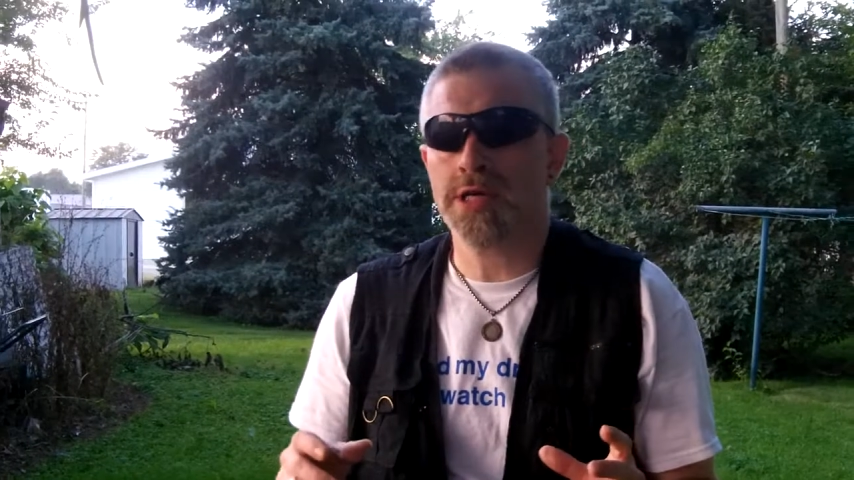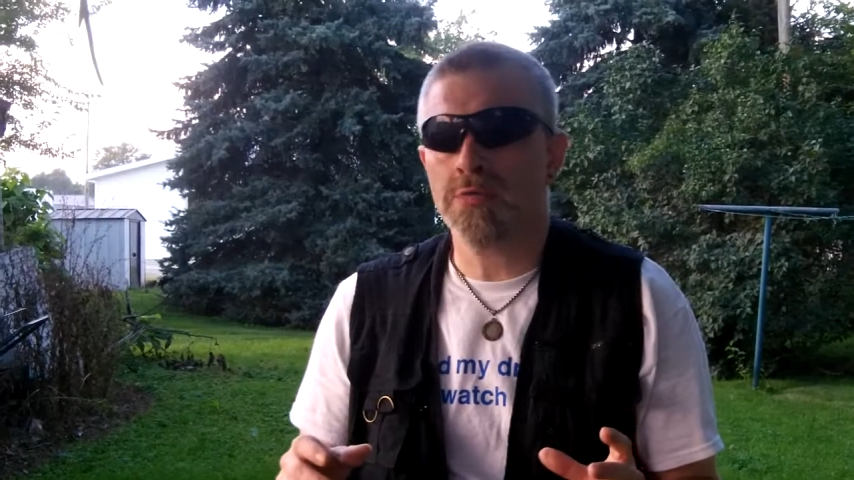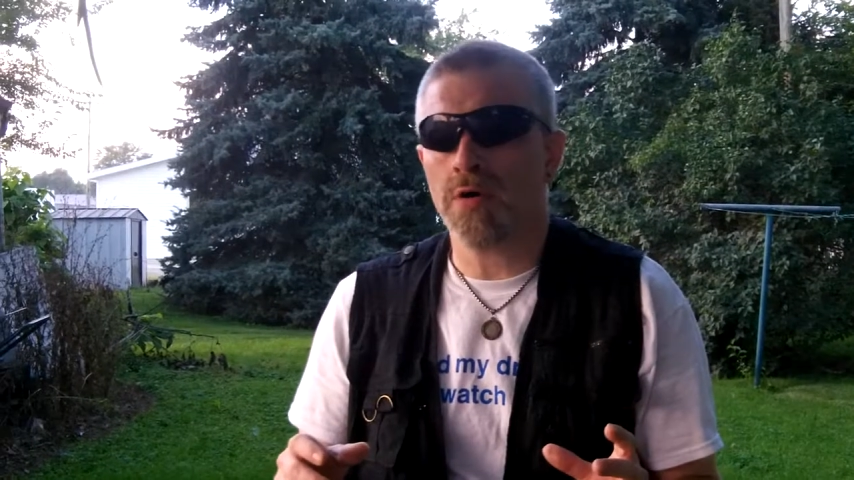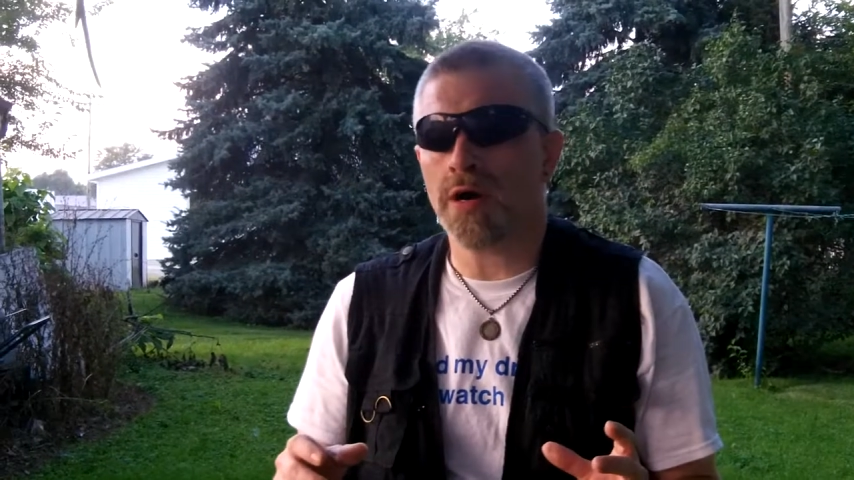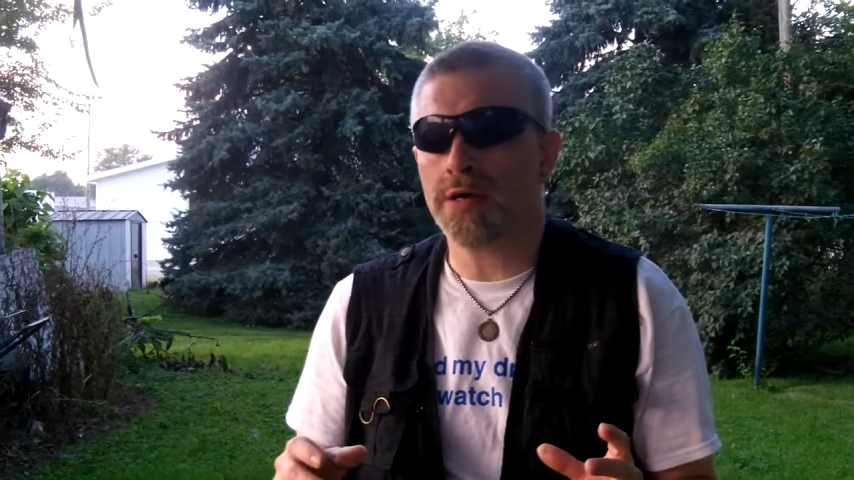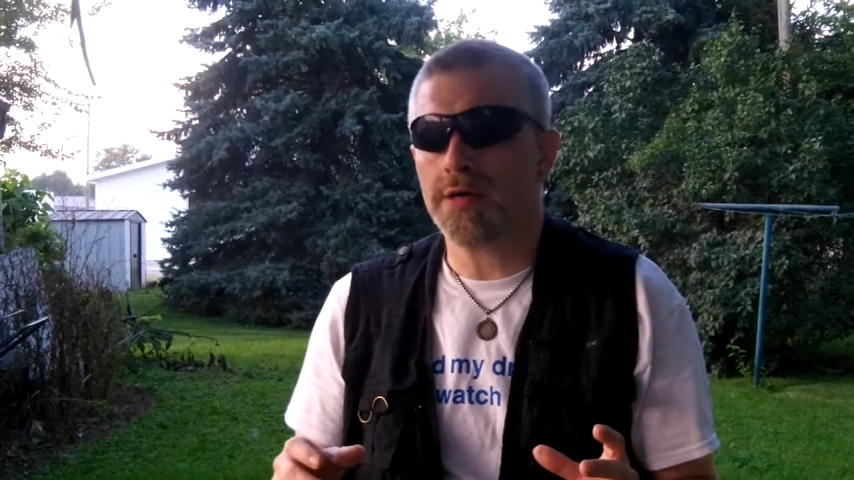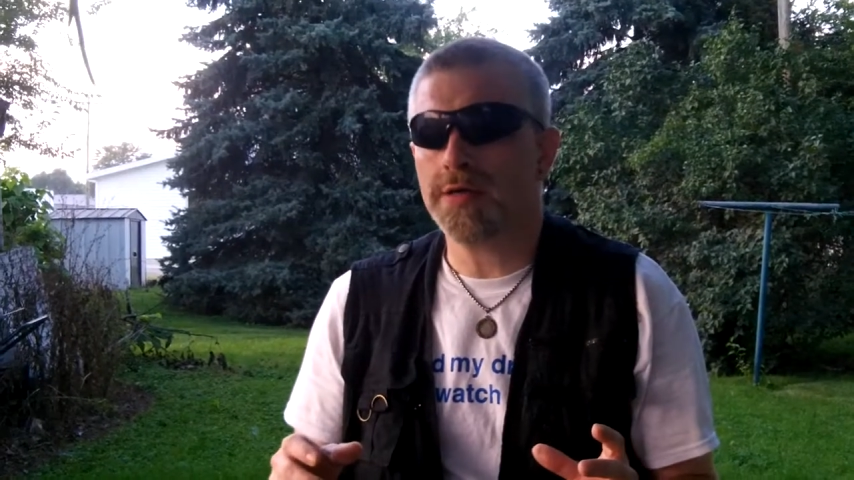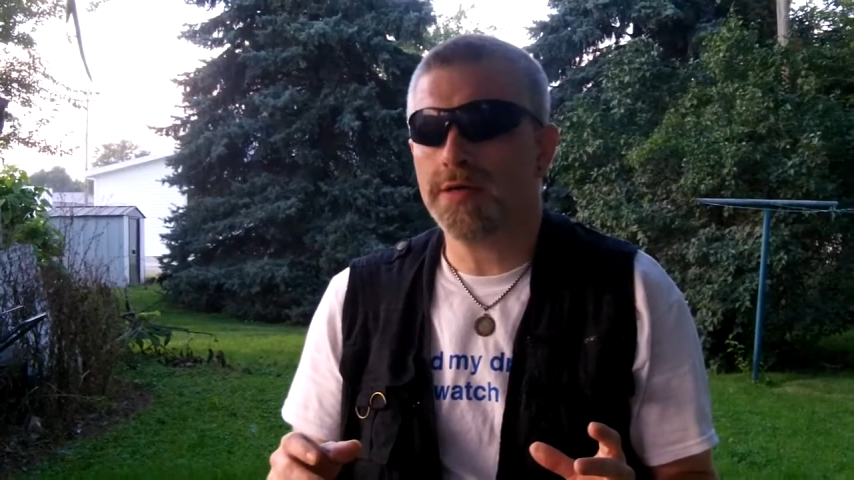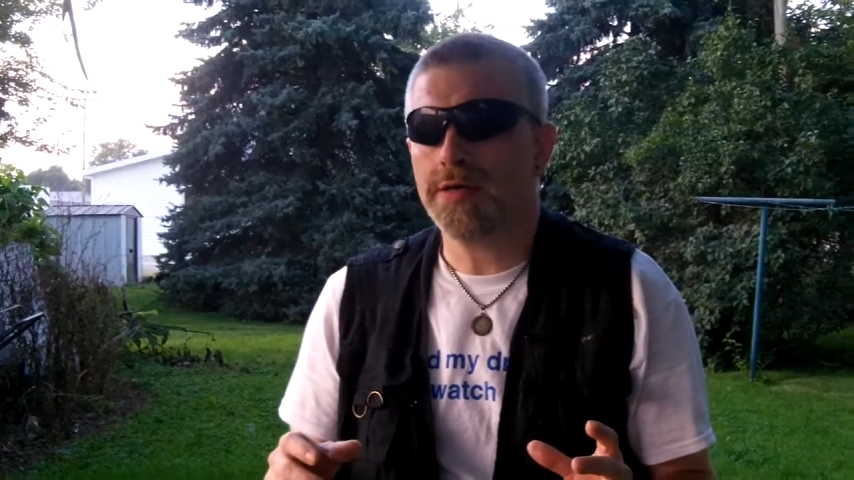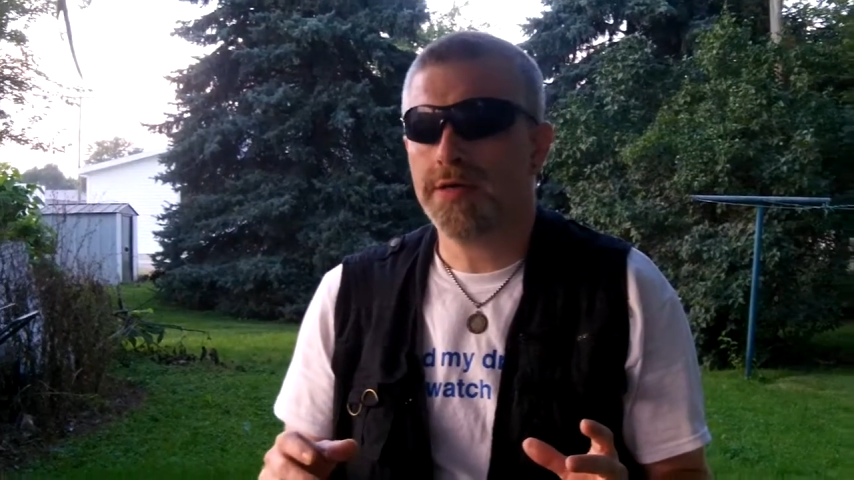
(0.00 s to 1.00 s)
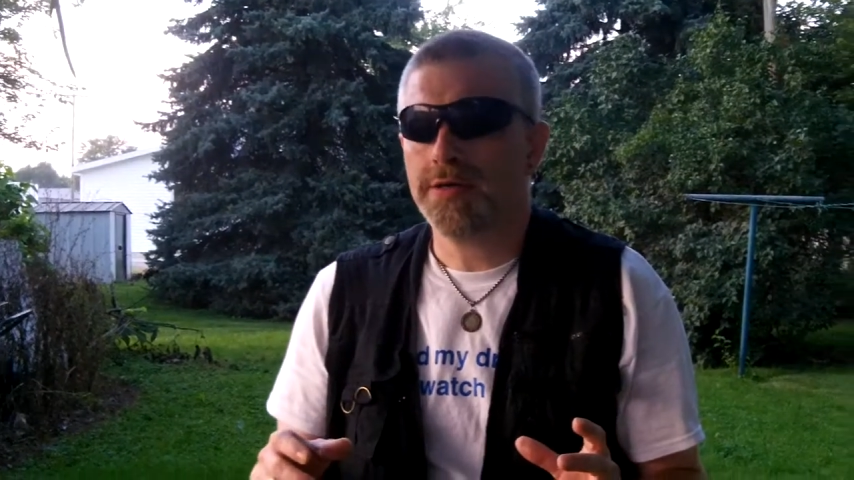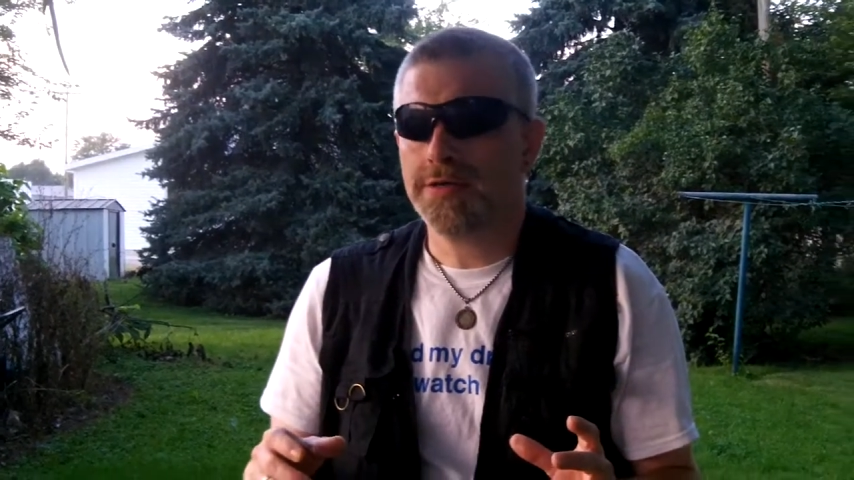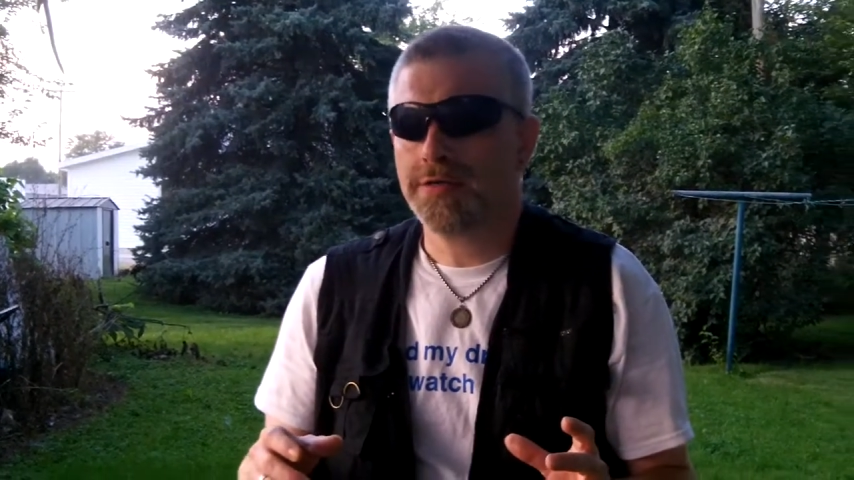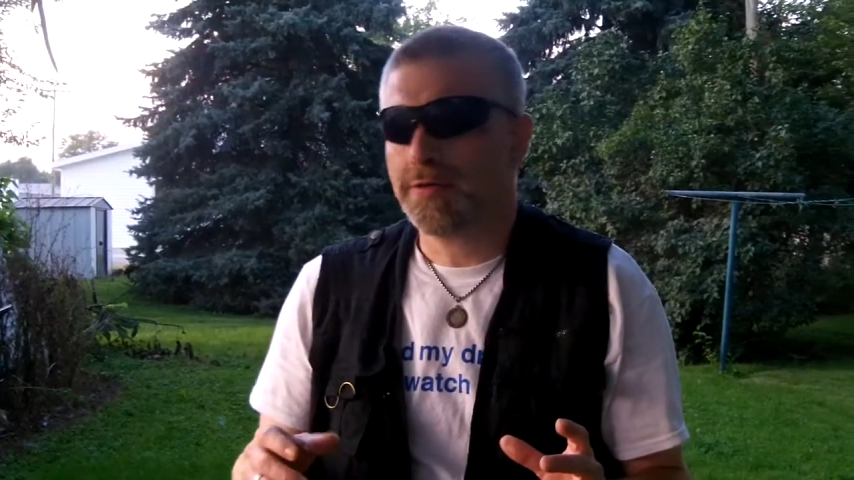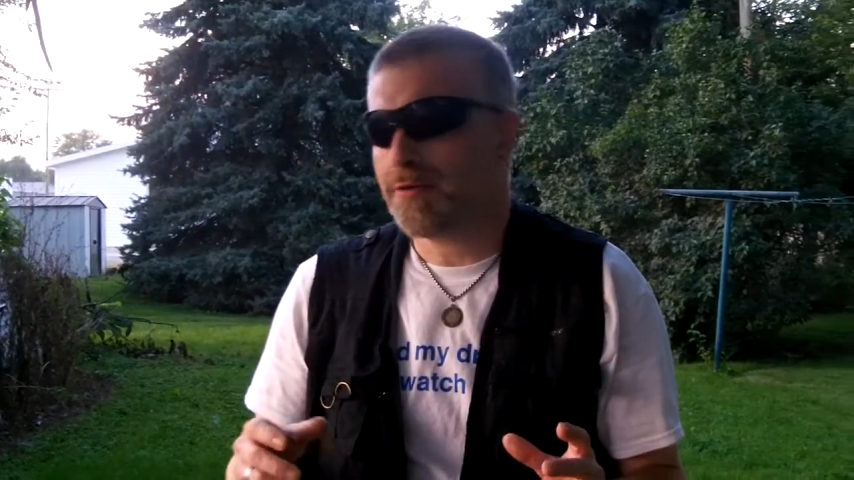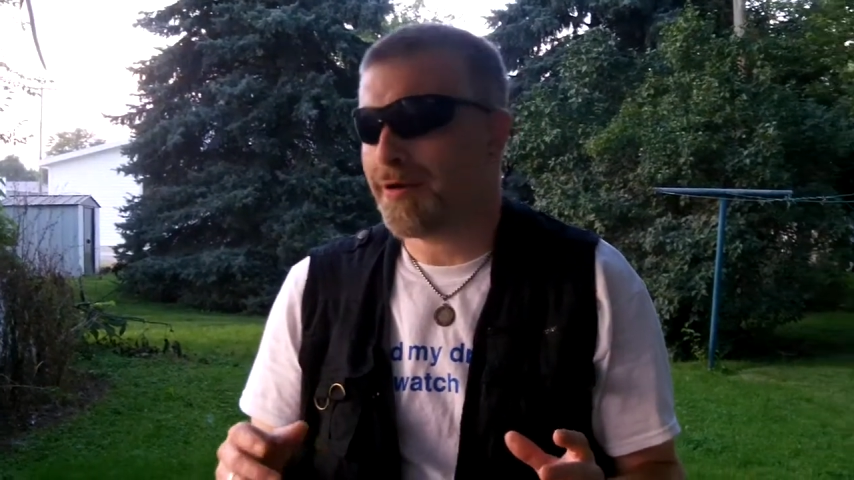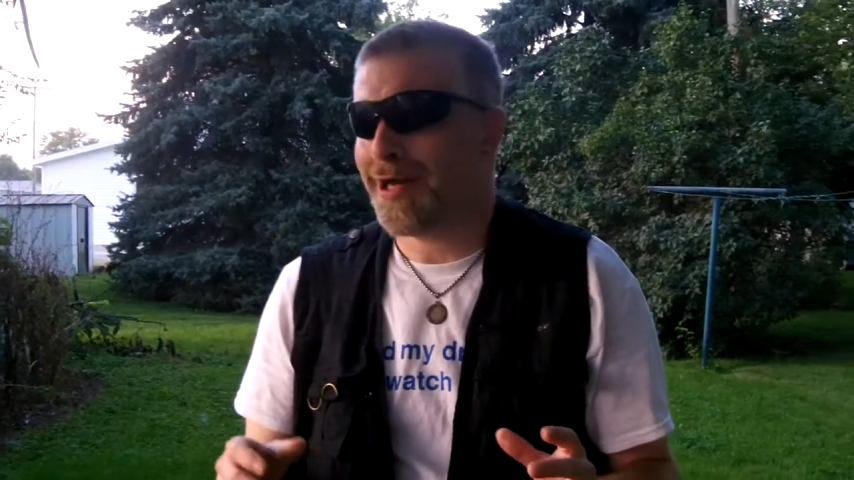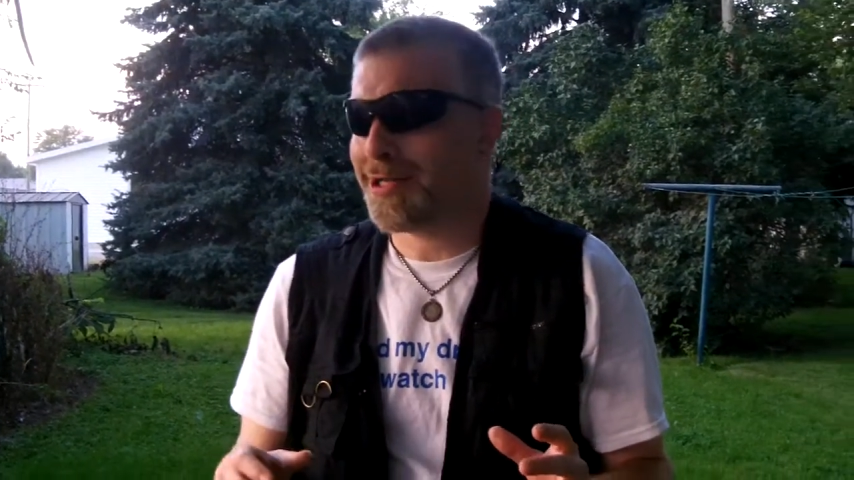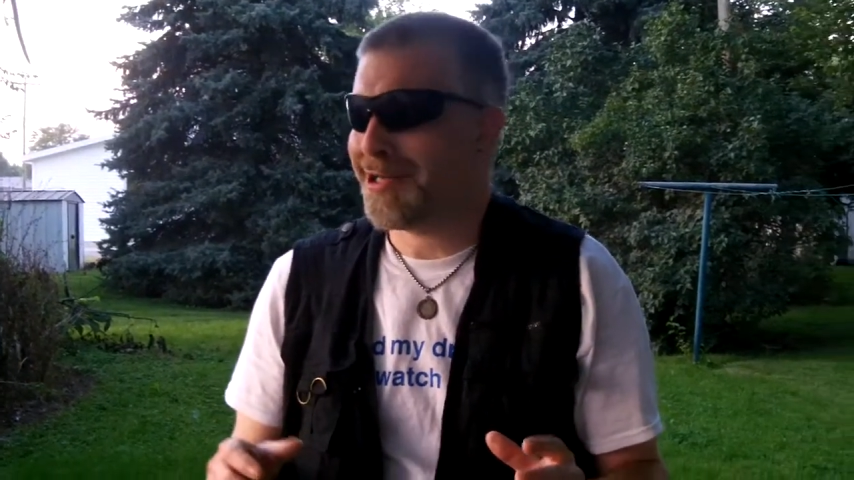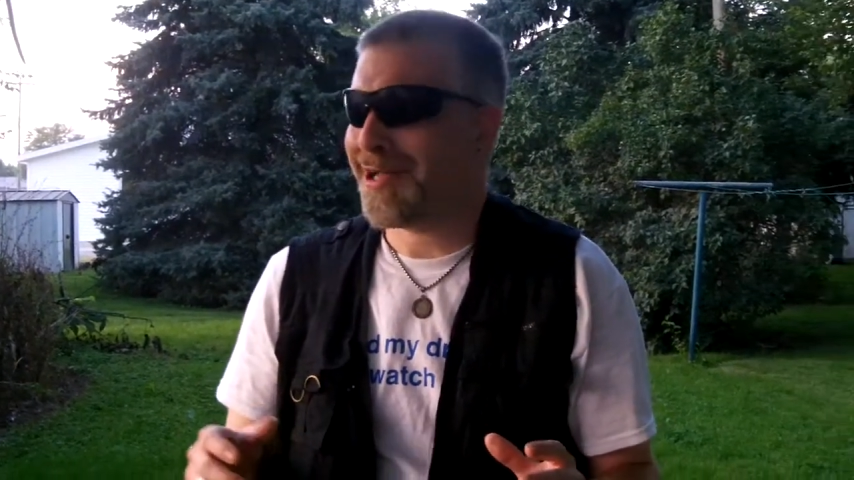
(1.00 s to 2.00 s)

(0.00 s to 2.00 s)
or in the water, granted